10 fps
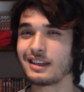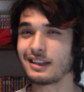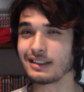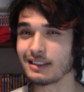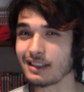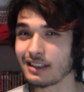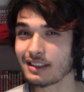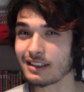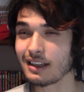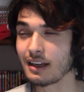
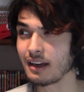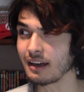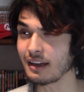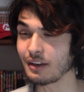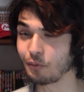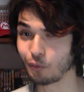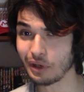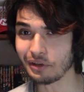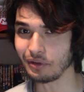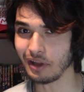exist in
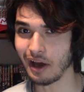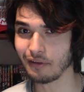real life?